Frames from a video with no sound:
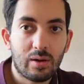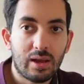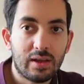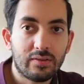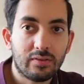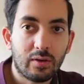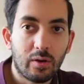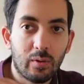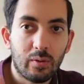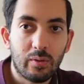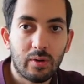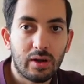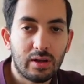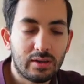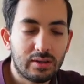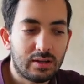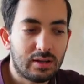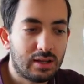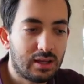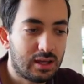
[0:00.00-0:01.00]
let's go
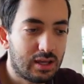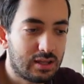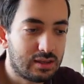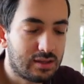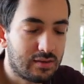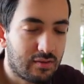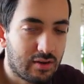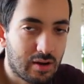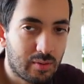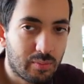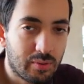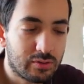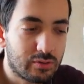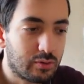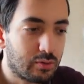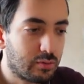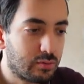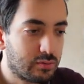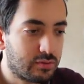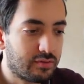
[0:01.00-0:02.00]
into the developer
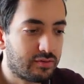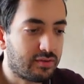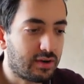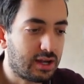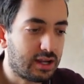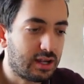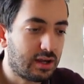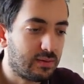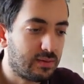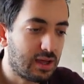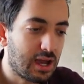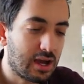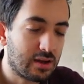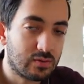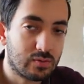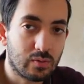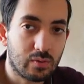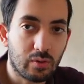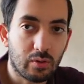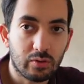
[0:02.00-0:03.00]
tool to find out the
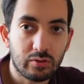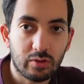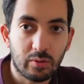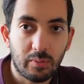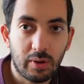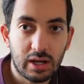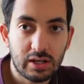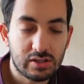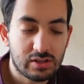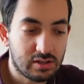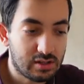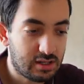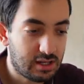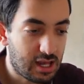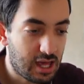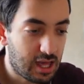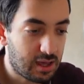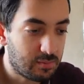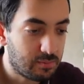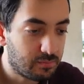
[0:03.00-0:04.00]
actual automation
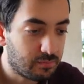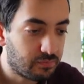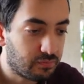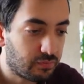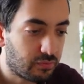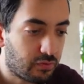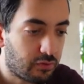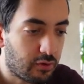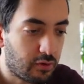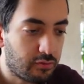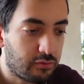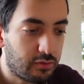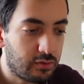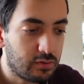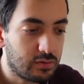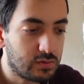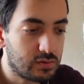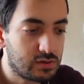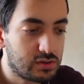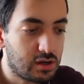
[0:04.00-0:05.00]
name. So if
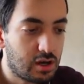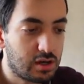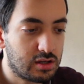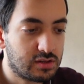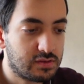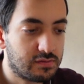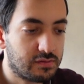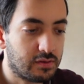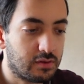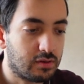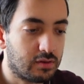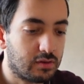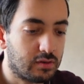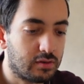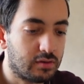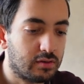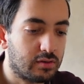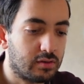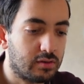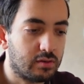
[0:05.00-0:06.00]
you search
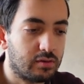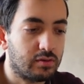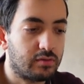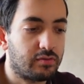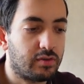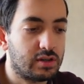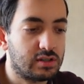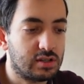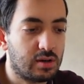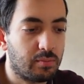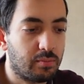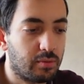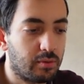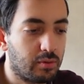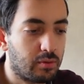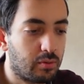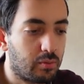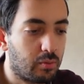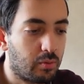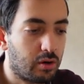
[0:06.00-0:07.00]
for
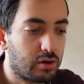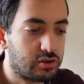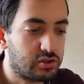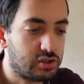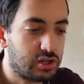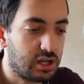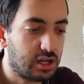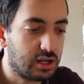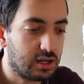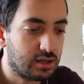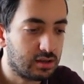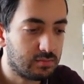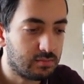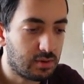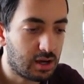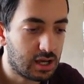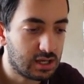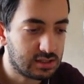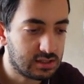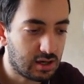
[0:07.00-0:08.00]
example, watching in
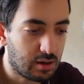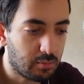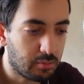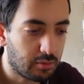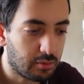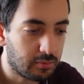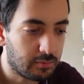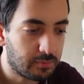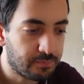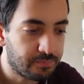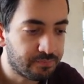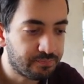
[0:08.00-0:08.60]
my example,